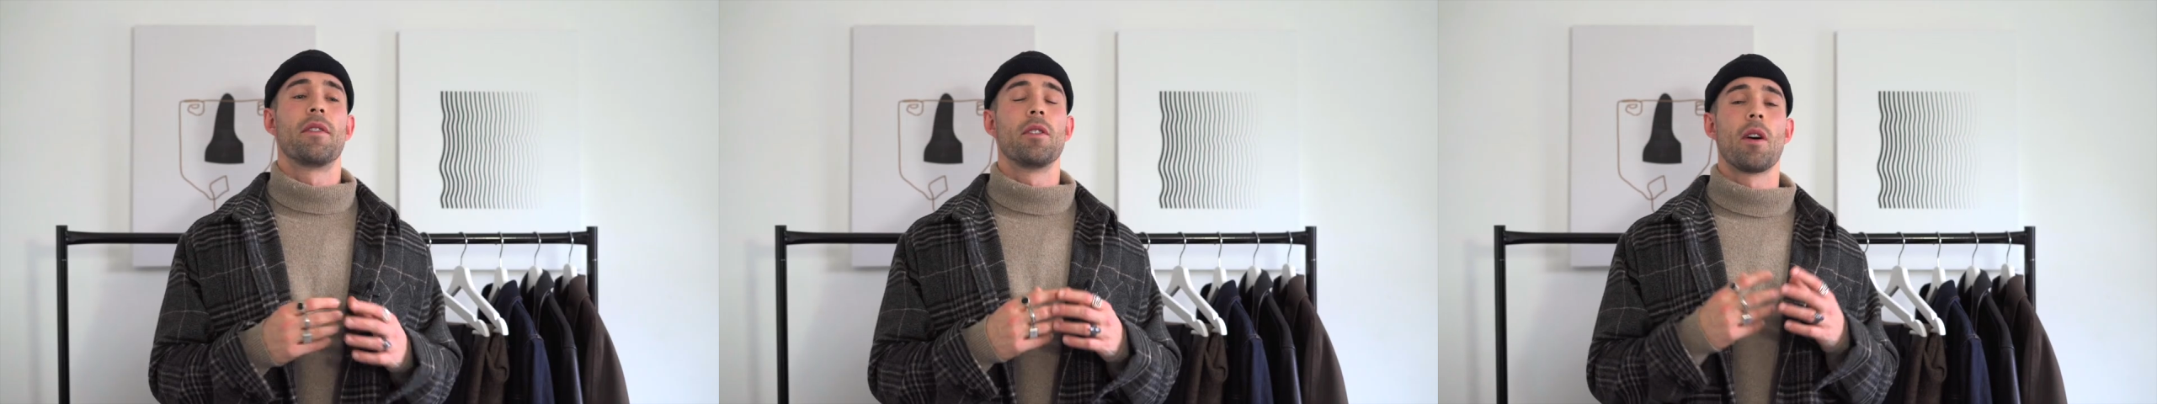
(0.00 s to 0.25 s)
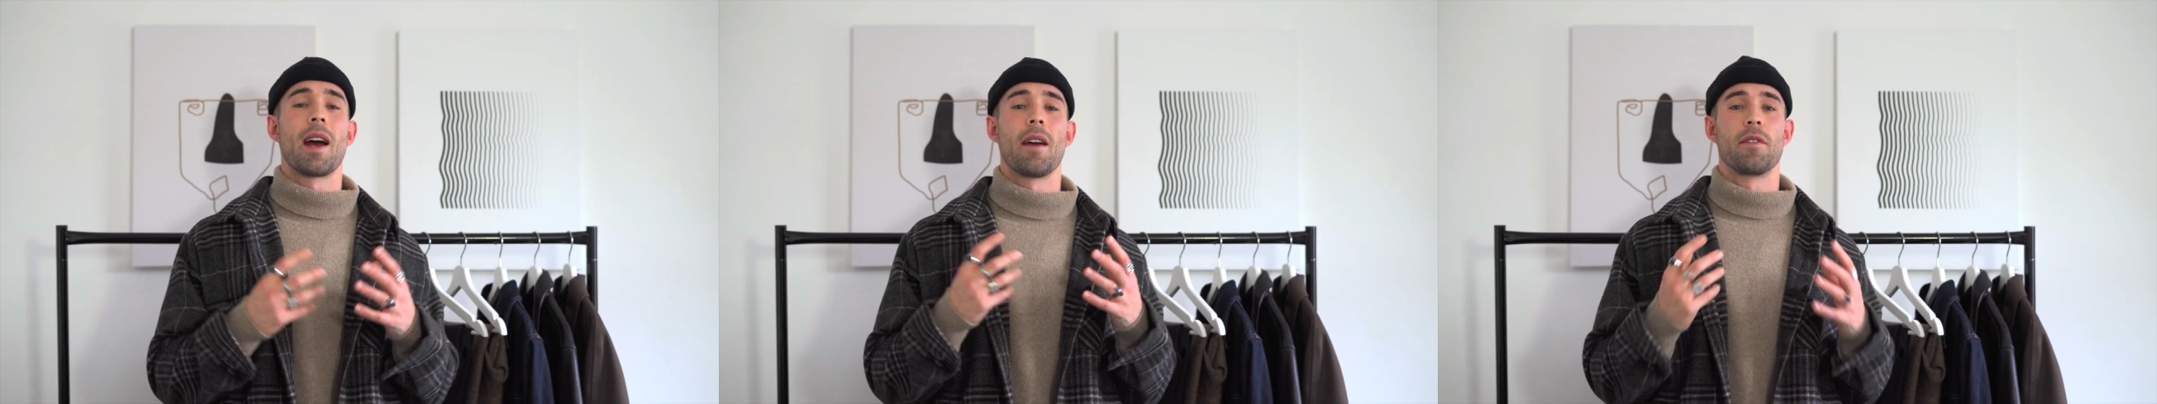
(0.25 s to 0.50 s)
Now if you
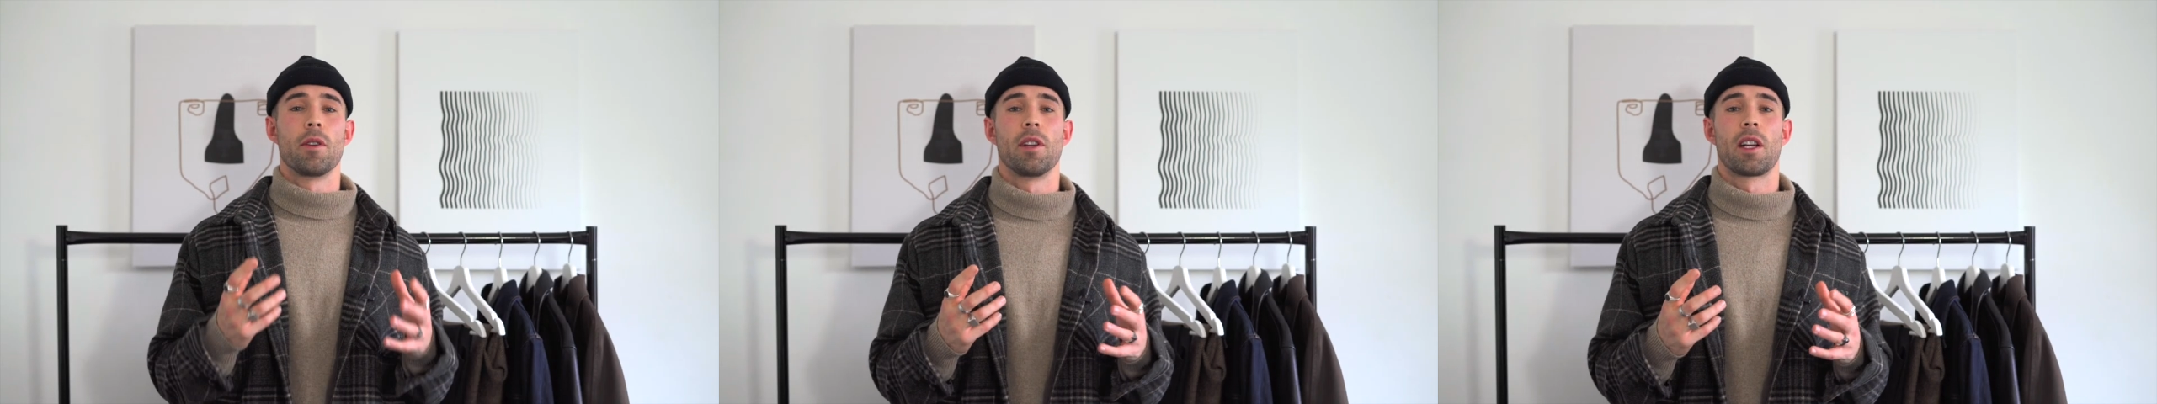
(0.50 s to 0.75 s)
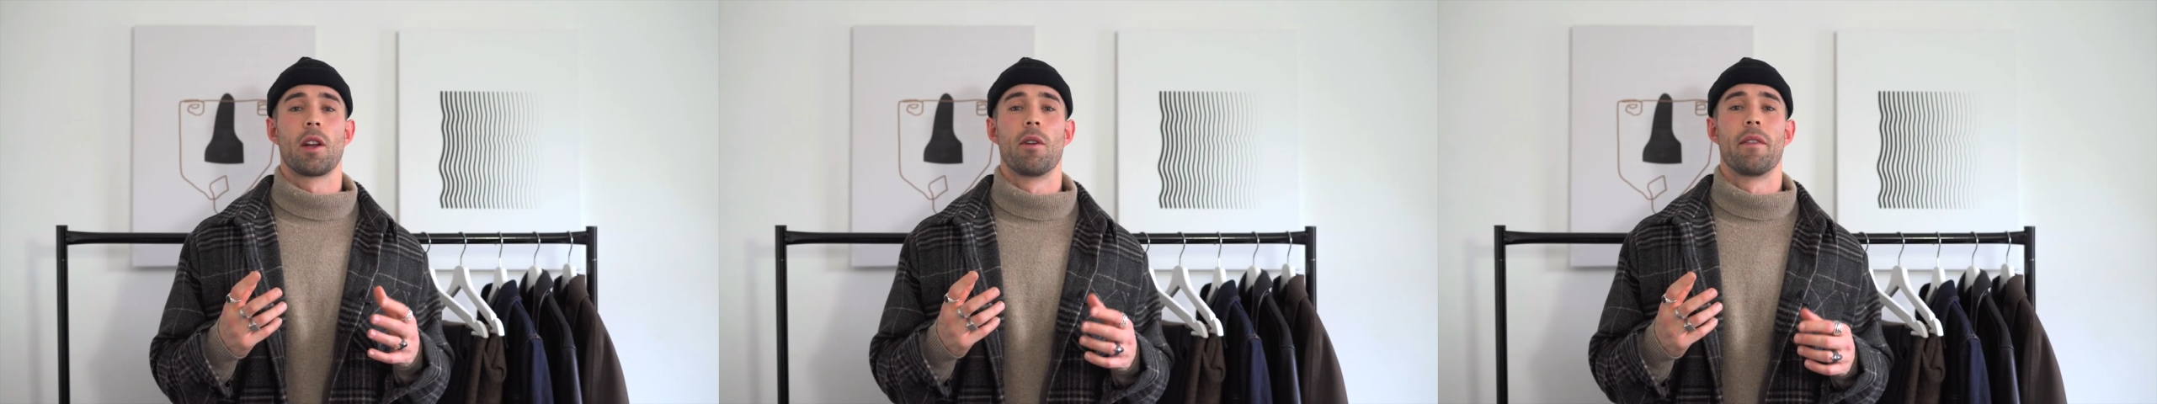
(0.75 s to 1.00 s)
don't have Uniqlo
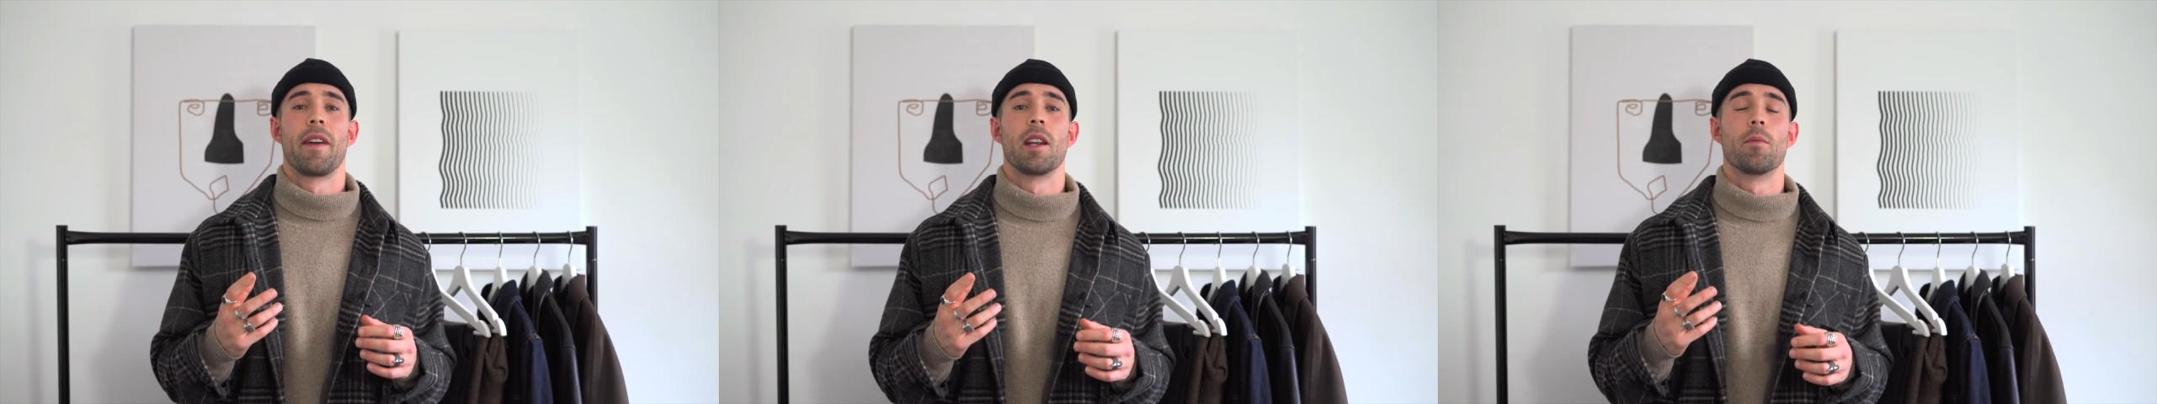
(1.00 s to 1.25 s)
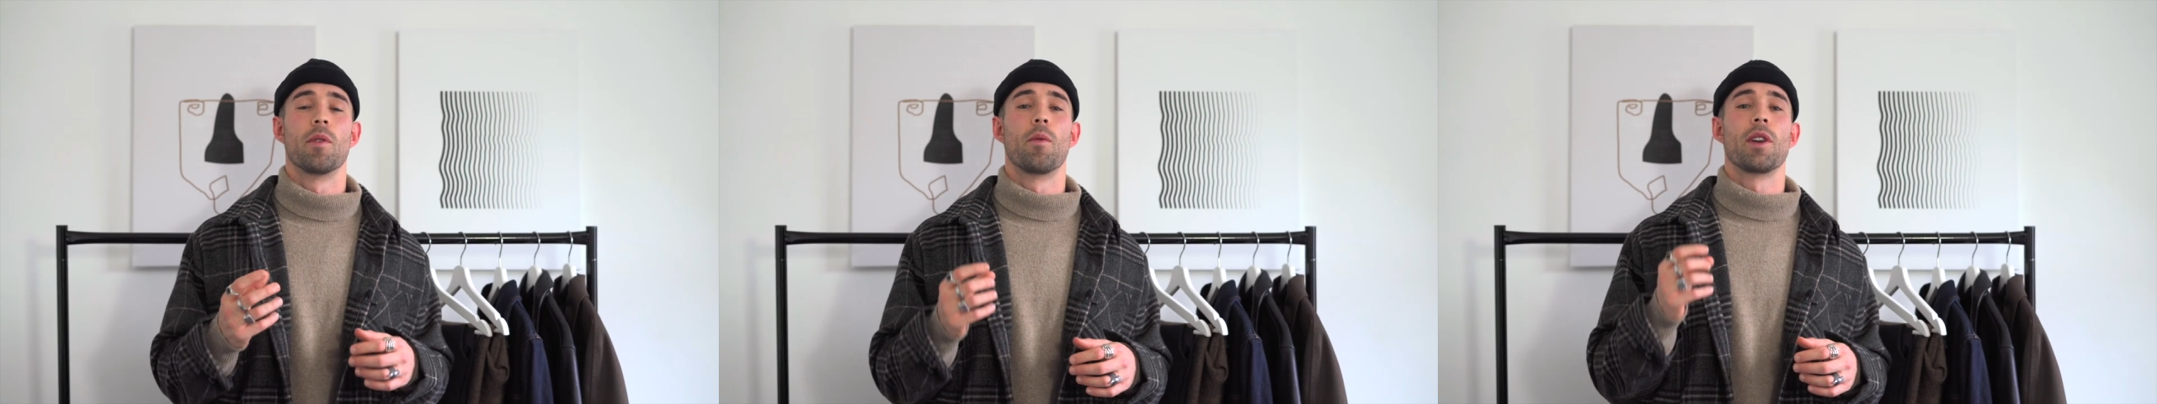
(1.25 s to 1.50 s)
Uniqlo available,